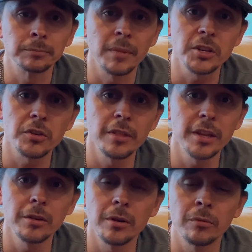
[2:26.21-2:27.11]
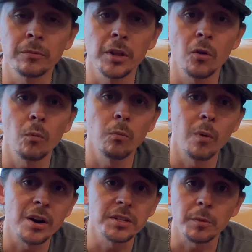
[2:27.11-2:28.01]
Make sure that you don't,
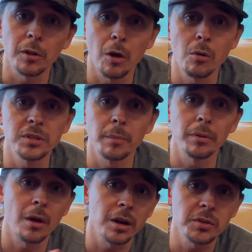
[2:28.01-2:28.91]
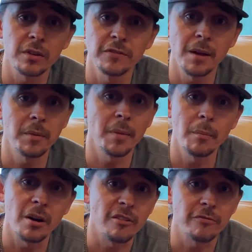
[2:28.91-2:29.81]
wear some clothes that belong to a family
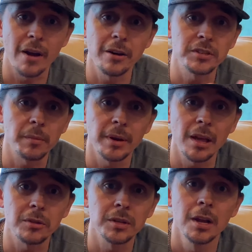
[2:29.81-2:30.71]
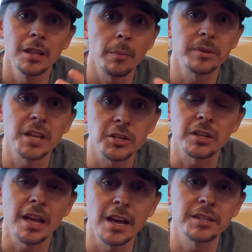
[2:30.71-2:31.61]
member or a friend or somebody else that
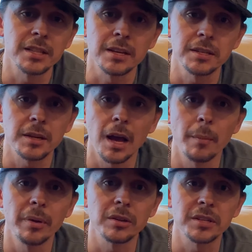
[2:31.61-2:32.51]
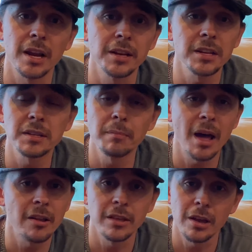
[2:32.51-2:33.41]
potentially has these pills in it. It doesn't
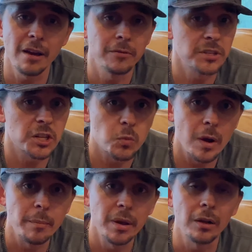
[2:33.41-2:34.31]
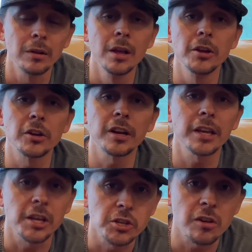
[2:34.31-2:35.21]
matter that you have just one pill. You're
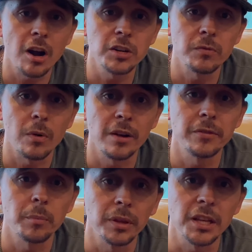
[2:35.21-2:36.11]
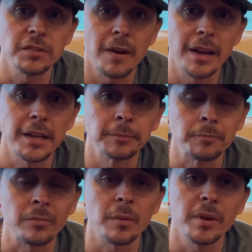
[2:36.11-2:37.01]
gonna get charged for it if the police find it,
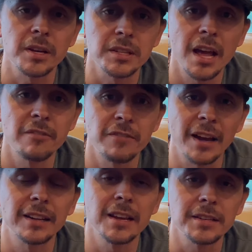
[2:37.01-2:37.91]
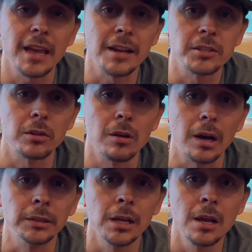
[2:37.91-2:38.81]
because that in fact is against the
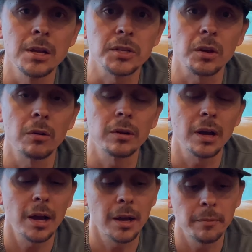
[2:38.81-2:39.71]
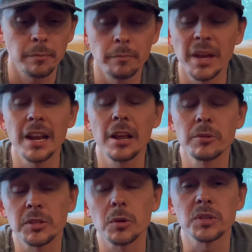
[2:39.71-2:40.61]
law. So being that he
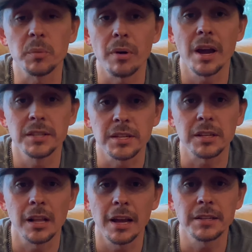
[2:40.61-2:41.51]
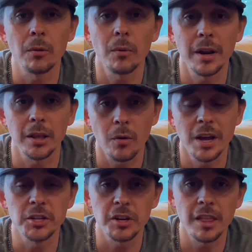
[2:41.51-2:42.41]
was so surprised, this client, I wanted to go
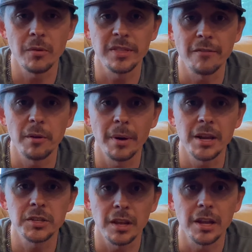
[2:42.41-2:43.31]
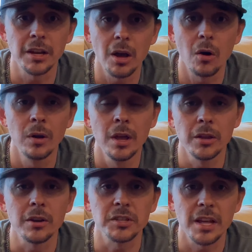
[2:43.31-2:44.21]
ahead and share that with everybody so that you
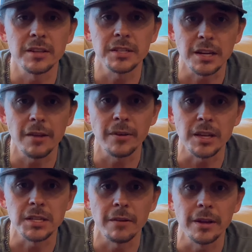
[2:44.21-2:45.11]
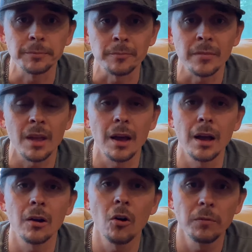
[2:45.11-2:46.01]
understand the significance of it.
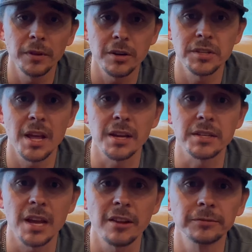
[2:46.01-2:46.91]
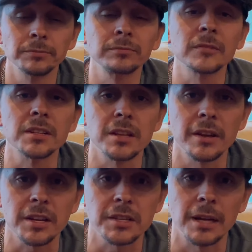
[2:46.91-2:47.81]
Hopefully you're staying safe. Until
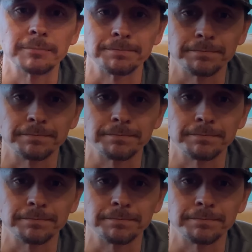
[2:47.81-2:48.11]
next time.